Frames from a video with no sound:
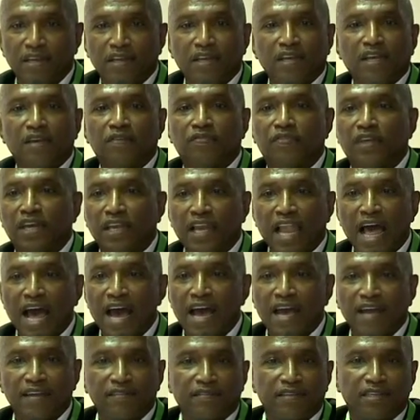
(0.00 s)
If they
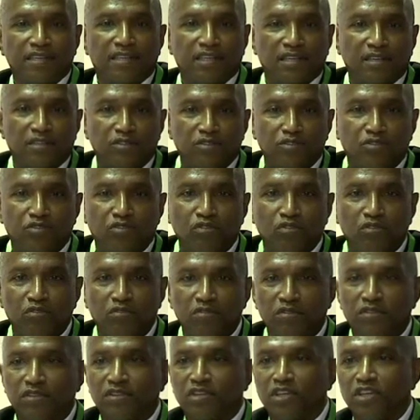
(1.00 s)
lie, if they tell the
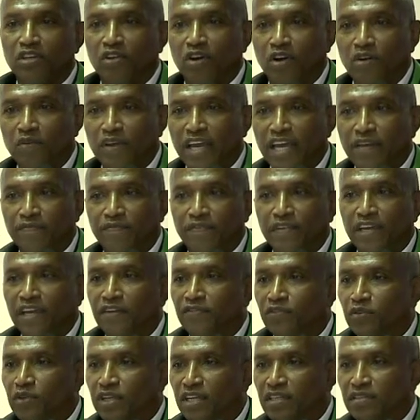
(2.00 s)
truth, you know,
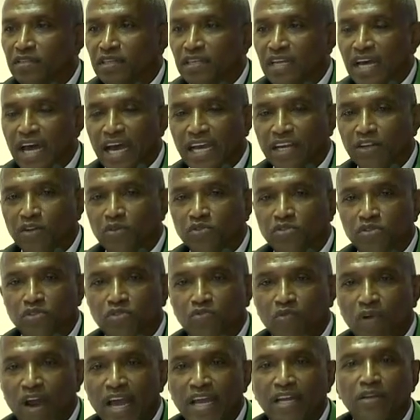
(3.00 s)
if you get the diagnosis
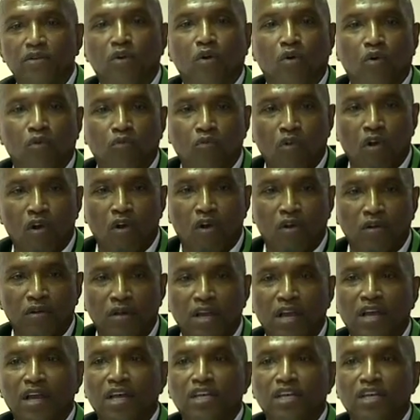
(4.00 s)
right or wrong.